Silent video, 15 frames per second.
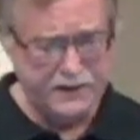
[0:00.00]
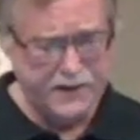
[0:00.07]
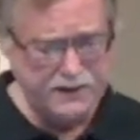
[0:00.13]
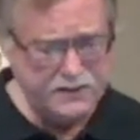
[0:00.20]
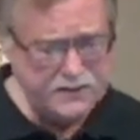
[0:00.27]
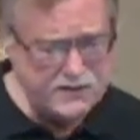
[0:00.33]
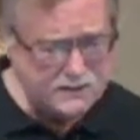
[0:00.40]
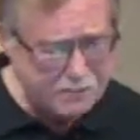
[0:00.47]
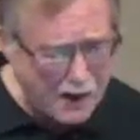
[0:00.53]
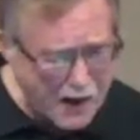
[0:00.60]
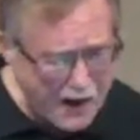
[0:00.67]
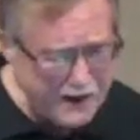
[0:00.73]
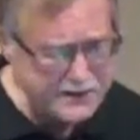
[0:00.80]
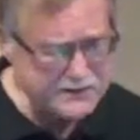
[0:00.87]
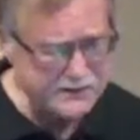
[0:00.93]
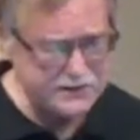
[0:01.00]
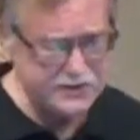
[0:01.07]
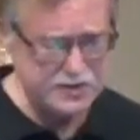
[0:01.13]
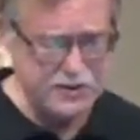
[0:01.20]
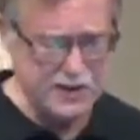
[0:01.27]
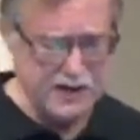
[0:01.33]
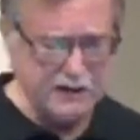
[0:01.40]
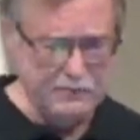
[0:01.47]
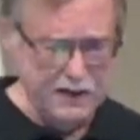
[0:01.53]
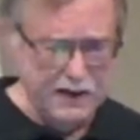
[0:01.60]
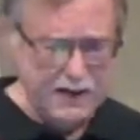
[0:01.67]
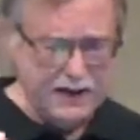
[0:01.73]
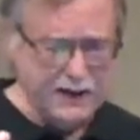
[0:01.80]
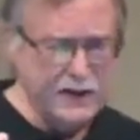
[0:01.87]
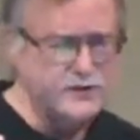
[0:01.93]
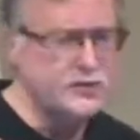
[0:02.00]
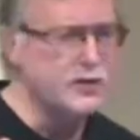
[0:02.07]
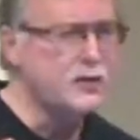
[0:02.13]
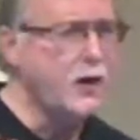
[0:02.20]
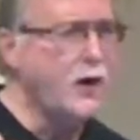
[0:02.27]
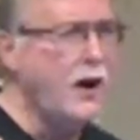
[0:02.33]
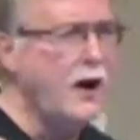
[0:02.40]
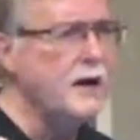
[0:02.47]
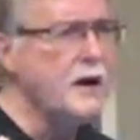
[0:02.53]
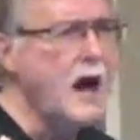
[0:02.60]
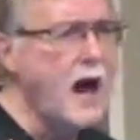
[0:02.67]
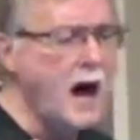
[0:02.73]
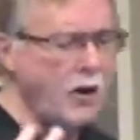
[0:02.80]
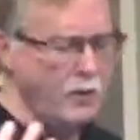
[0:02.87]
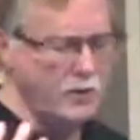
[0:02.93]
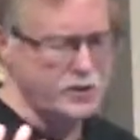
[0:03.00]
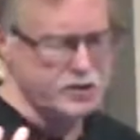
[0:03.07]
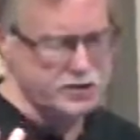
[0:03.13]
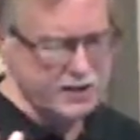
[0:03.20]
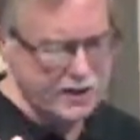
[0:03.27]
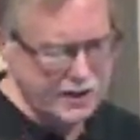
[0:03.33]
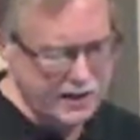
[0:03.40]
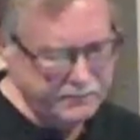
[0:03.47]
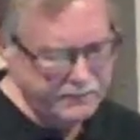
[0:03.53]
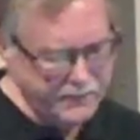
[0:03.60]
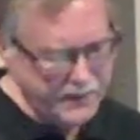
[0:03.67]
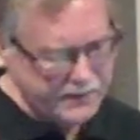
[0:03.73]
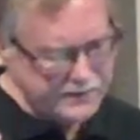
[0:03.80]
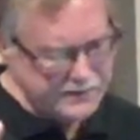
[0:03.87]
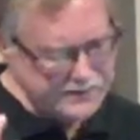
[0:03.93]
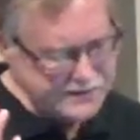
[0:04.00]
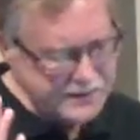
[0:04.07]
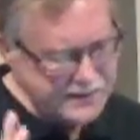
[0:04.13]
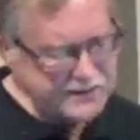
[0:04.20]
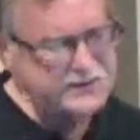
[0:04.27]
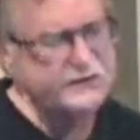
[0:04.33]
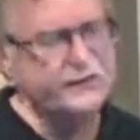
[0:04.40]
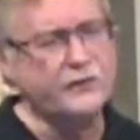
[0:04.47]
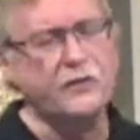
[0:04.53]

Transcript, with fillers: He despised the shame, and he took on our shame to set us